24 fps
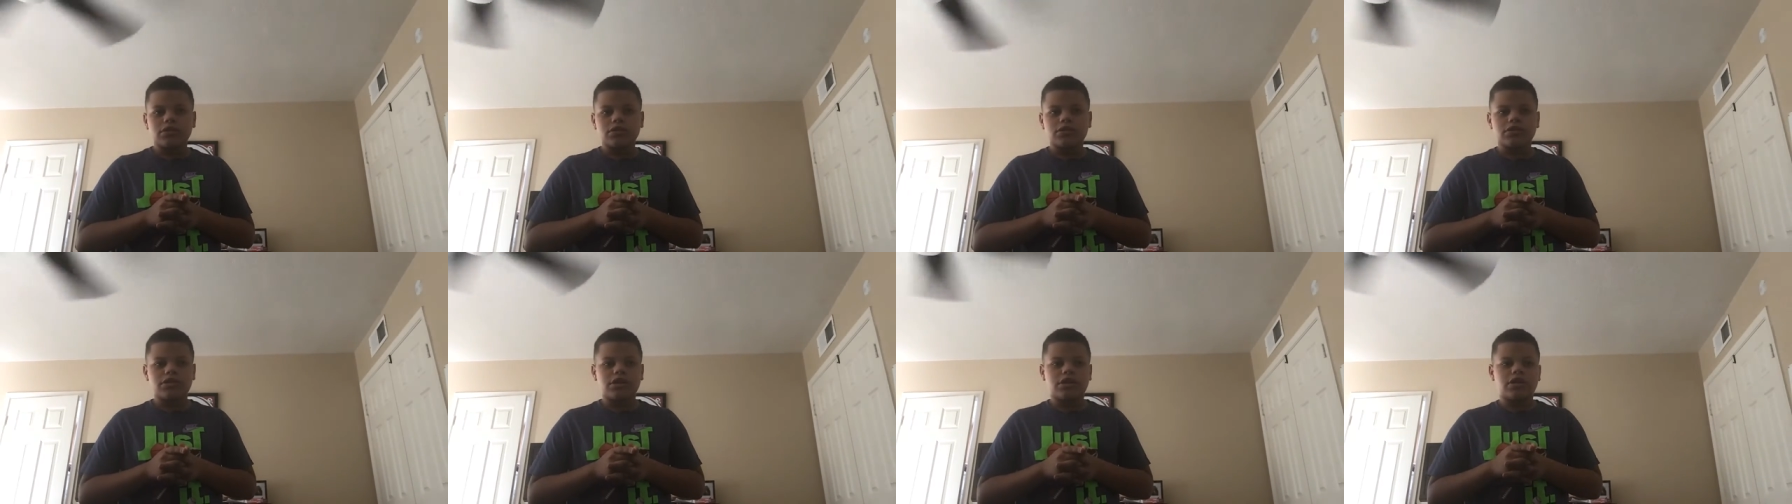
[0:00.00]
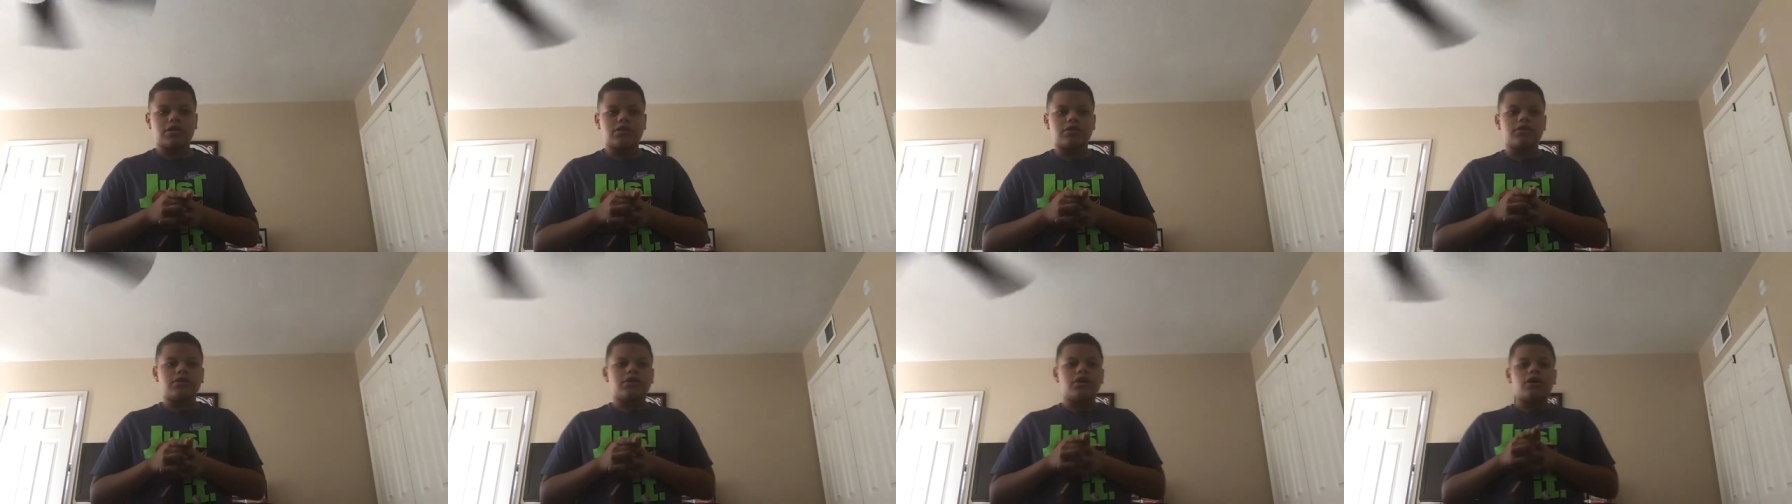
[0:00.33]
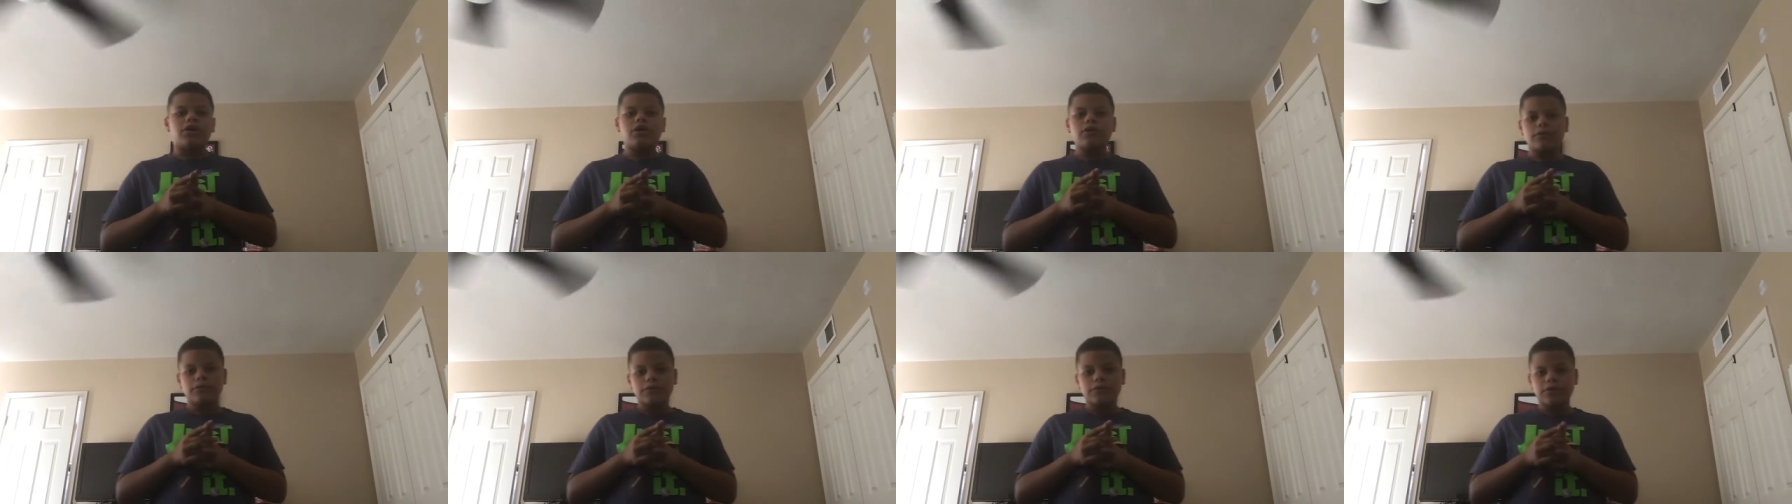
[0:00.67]
So
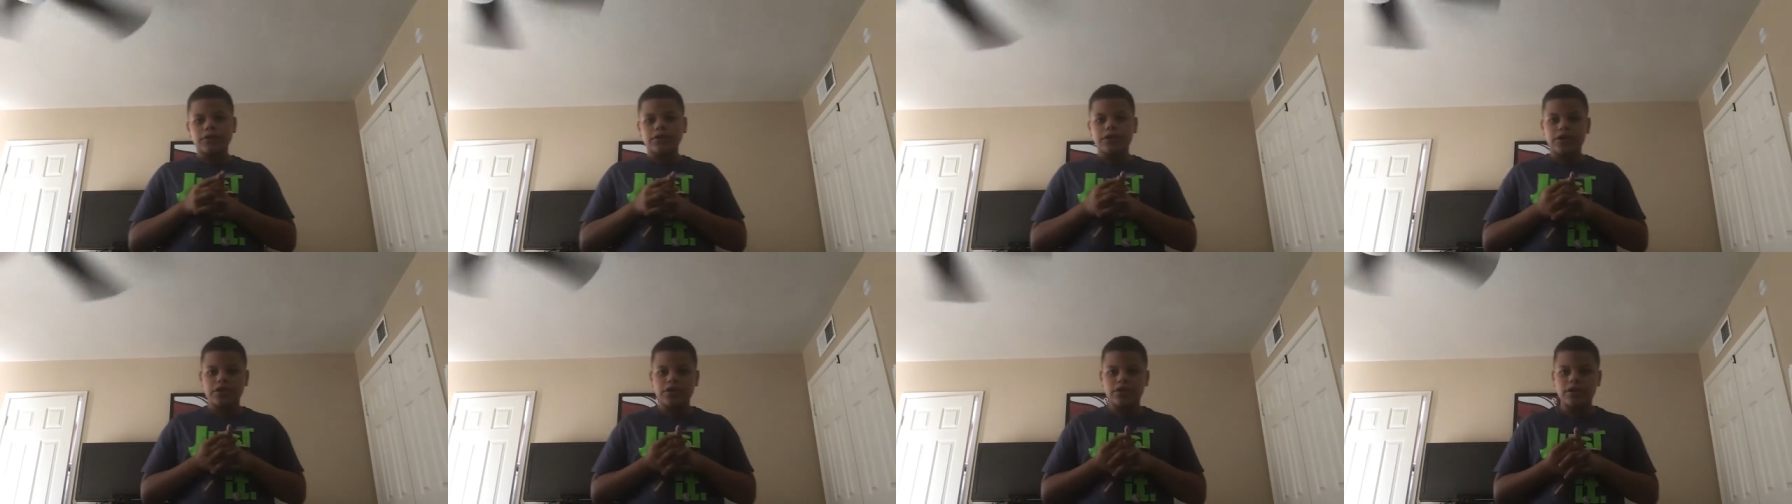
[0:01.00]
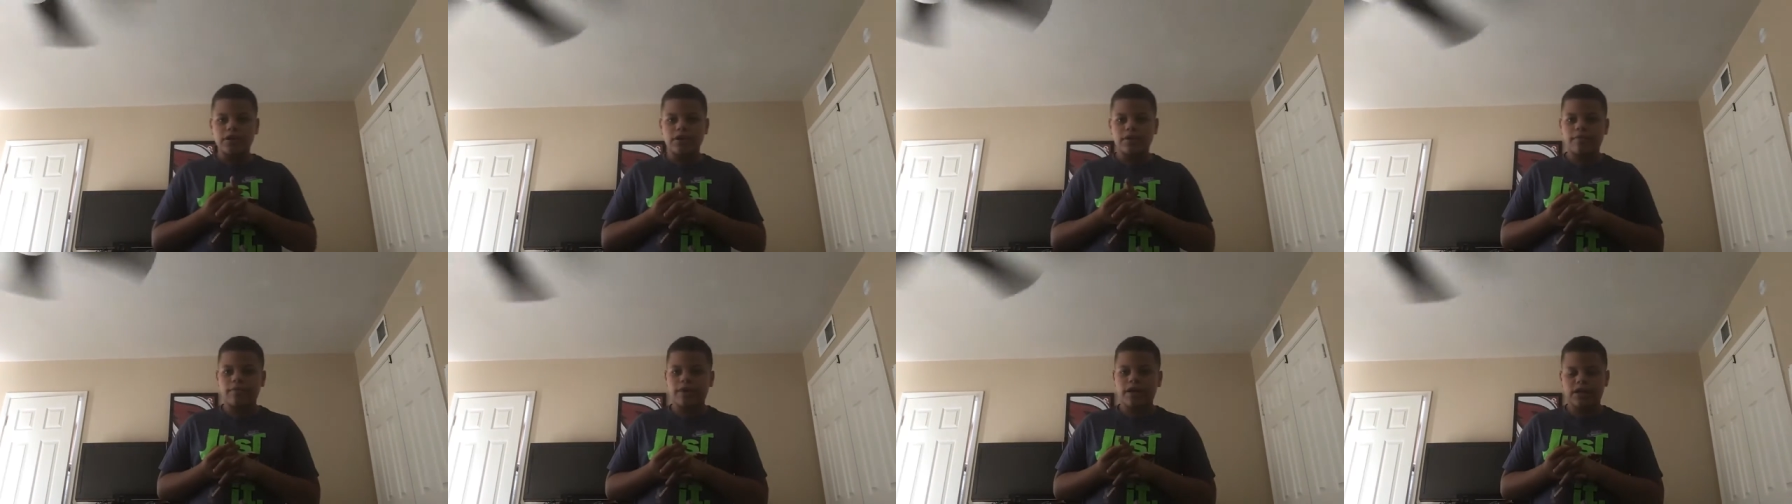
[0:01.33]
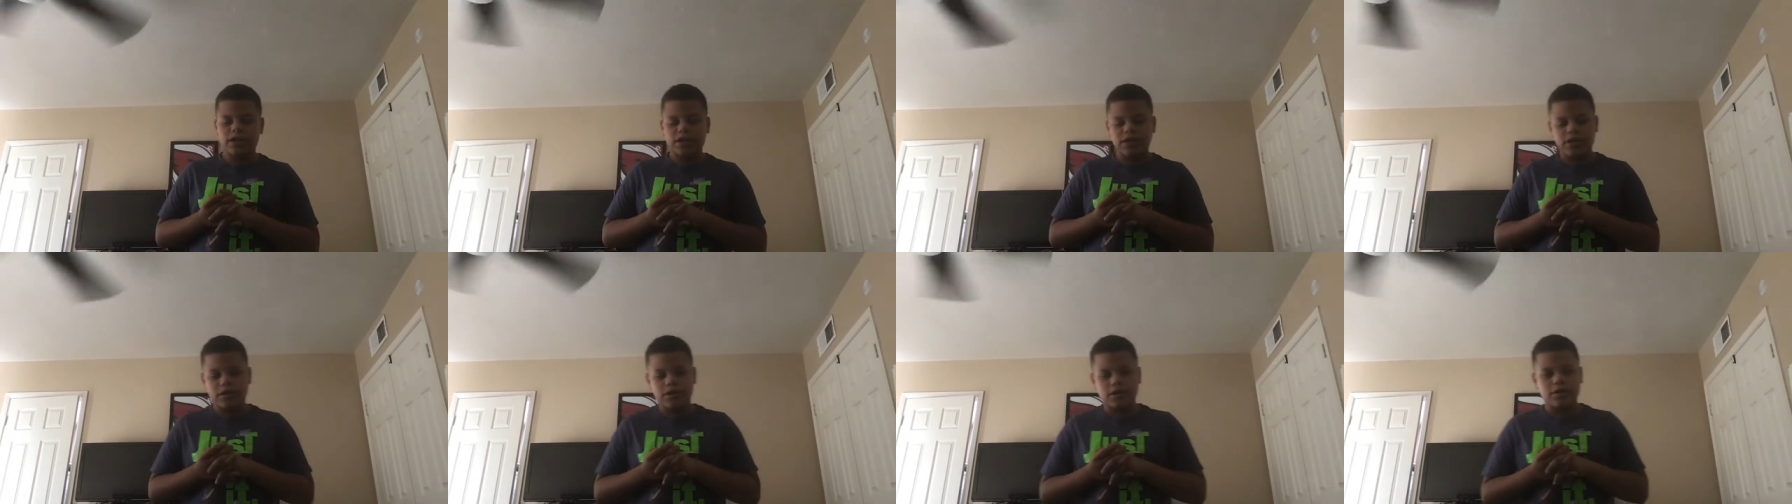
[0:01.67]
hopefully you come back
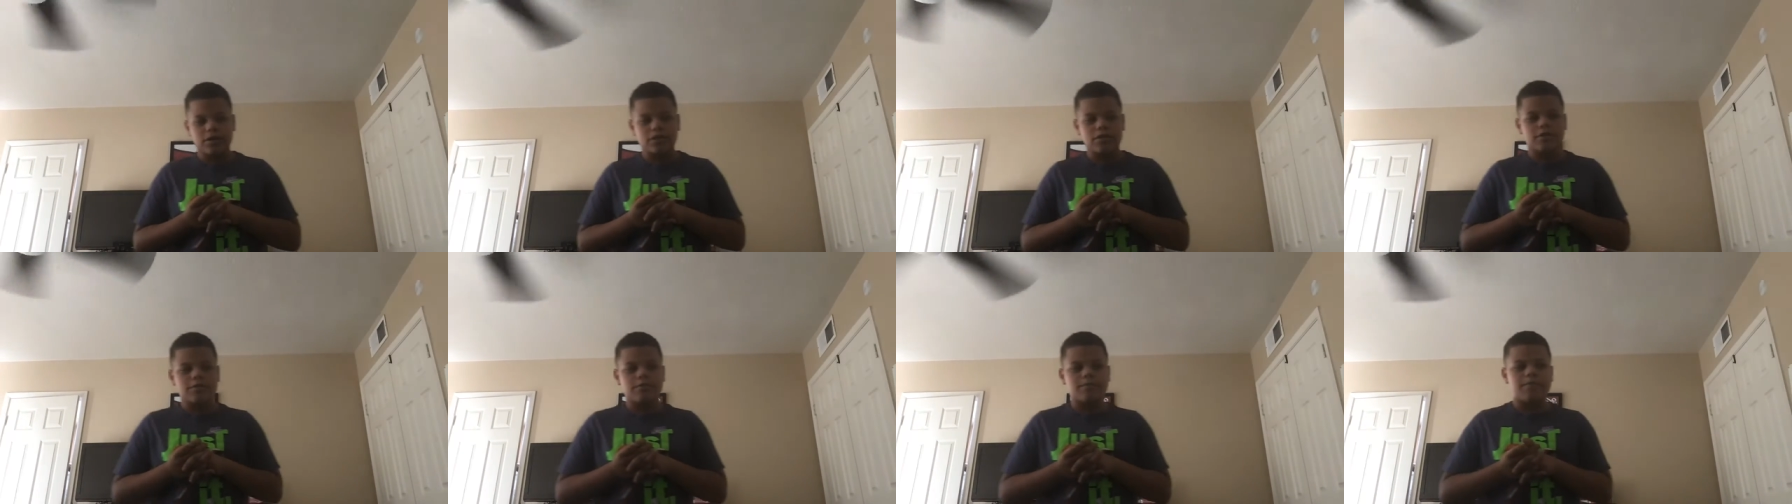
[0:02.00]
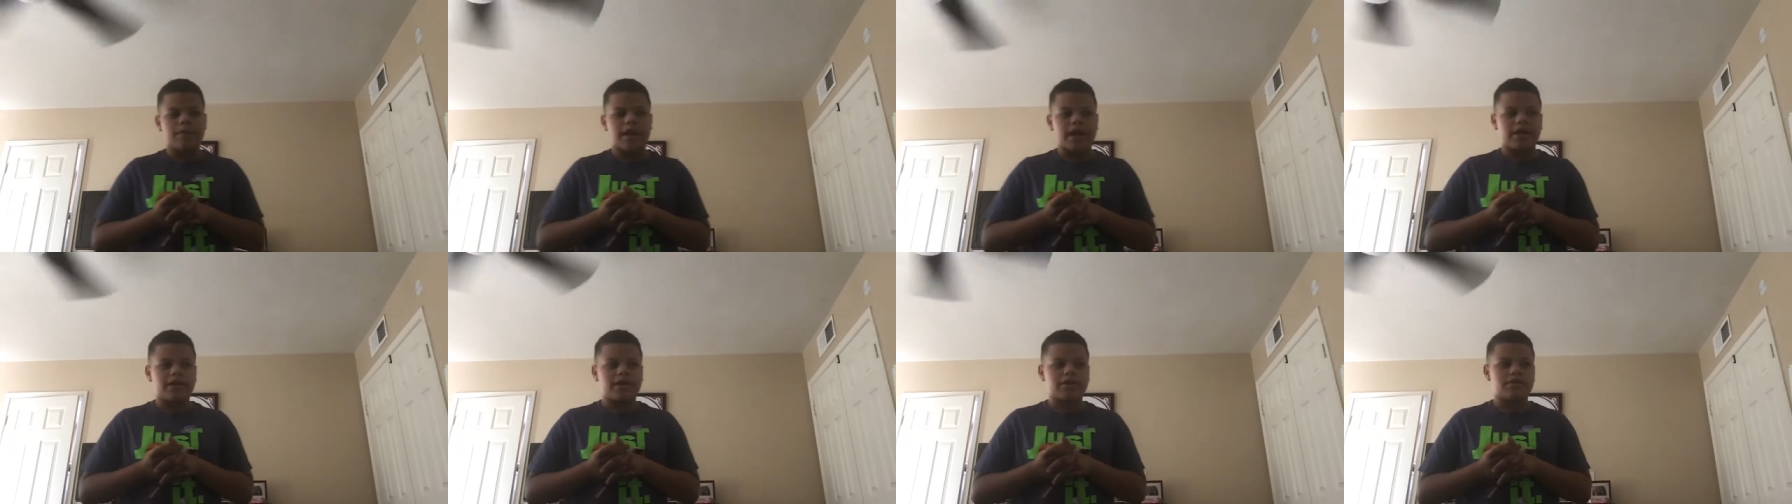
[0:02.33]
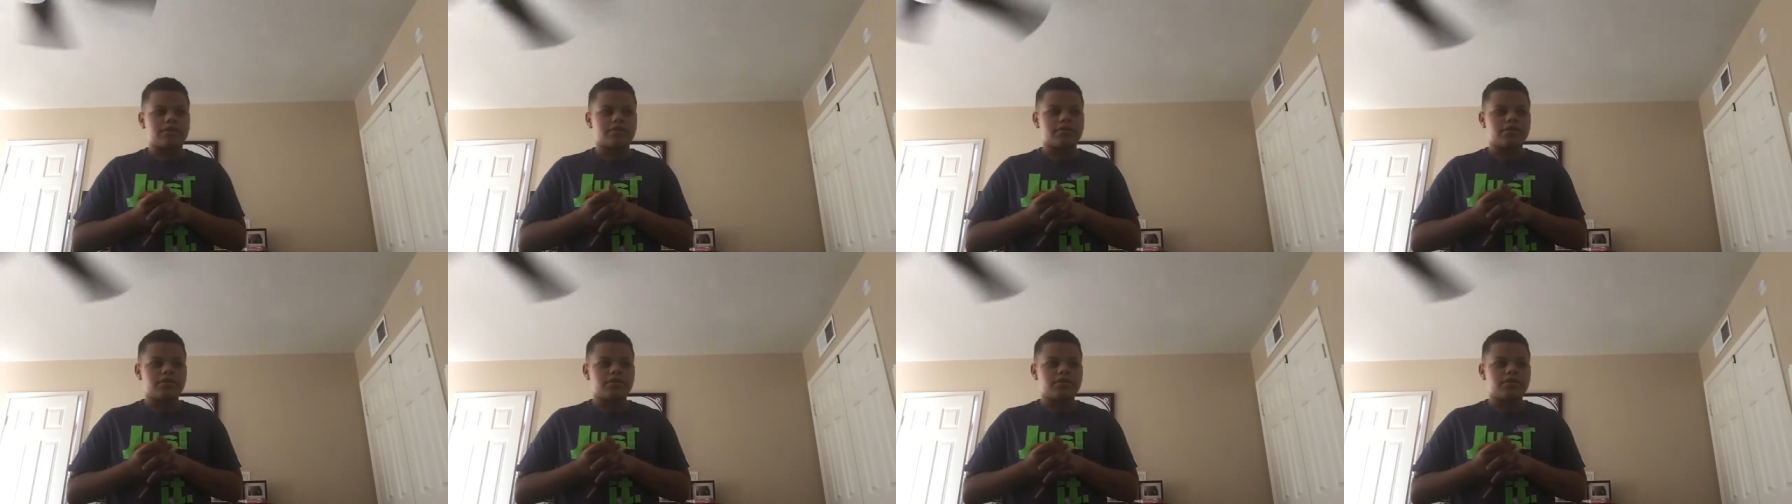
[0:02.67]
here back